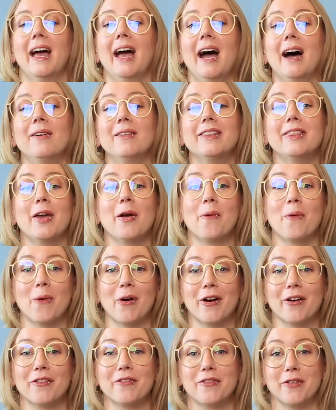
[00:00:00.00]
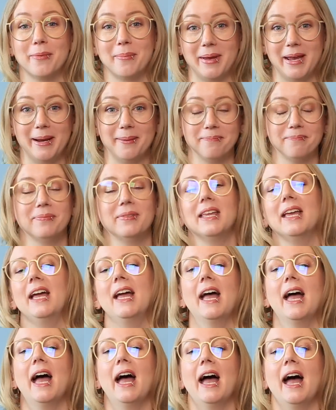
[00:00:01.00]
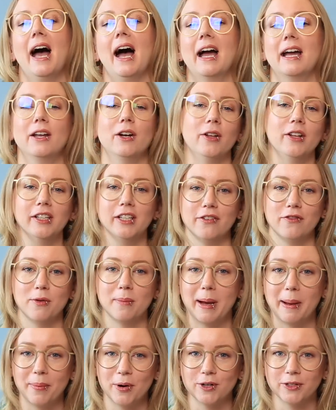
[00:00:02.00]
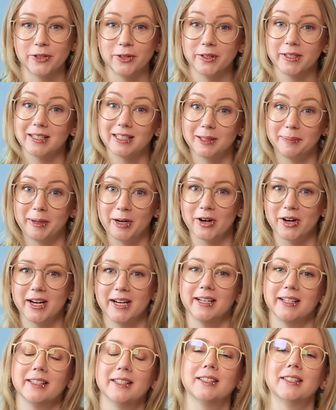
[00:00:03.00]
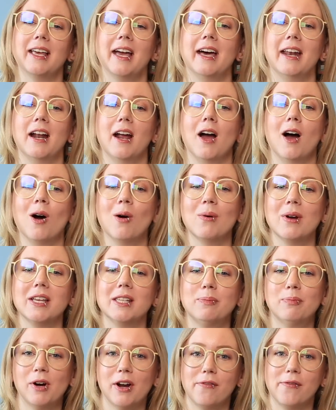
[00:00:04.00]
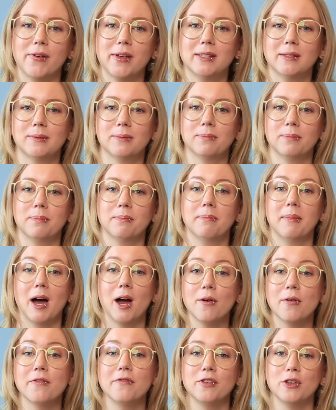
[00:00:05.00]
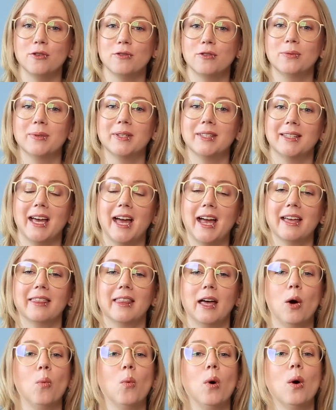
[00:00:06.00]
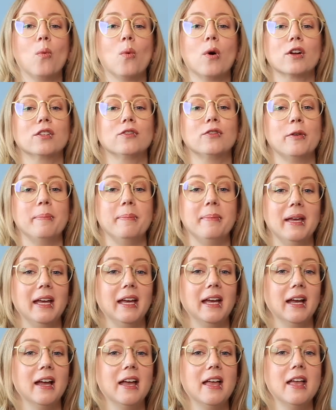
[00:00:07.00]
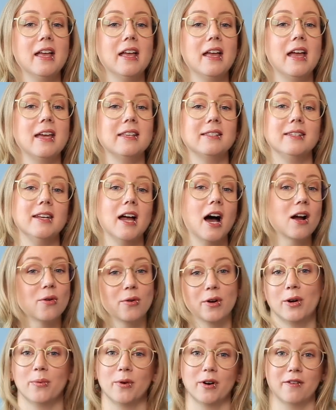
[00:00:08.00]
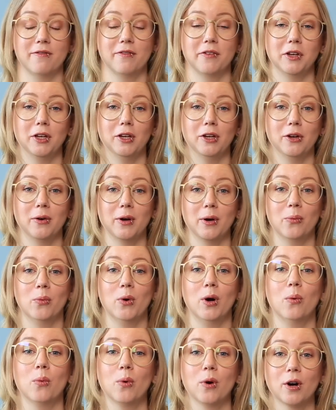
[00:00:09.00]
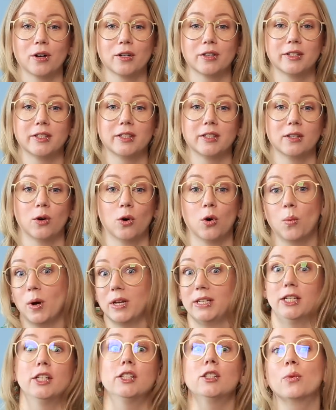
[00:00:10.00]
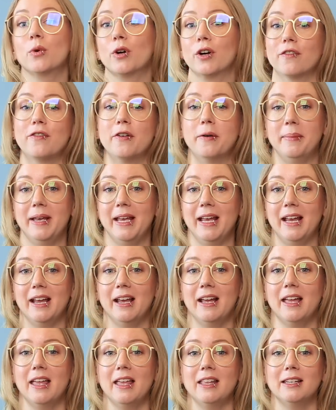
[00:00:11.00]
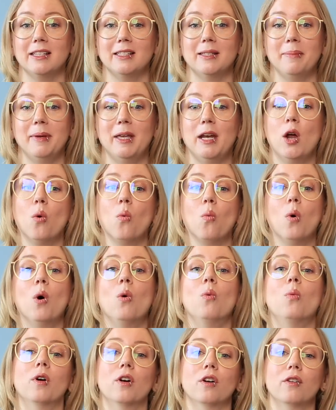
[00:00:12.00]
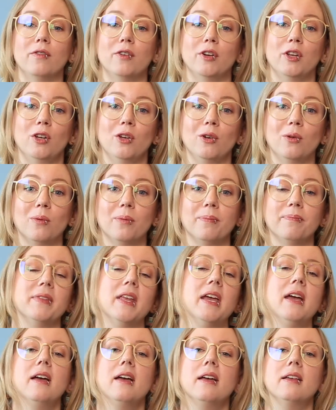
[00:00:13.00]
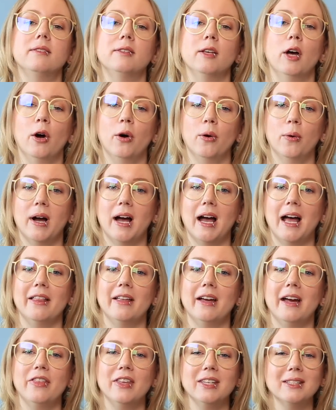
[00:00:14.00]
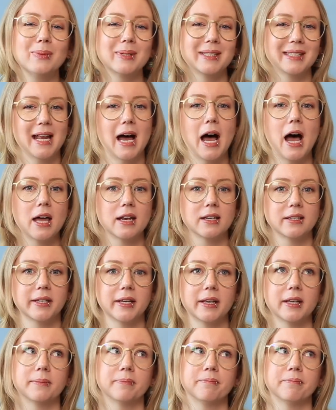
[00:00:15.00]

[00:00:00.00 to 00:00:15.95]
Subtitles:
How did they work for me? I can only give you my personal experience, and I always preface my reviews with saying that what works for me is not going to work for you, and what works or what doesn't work for me doesn't mean it won't work for you. So this was not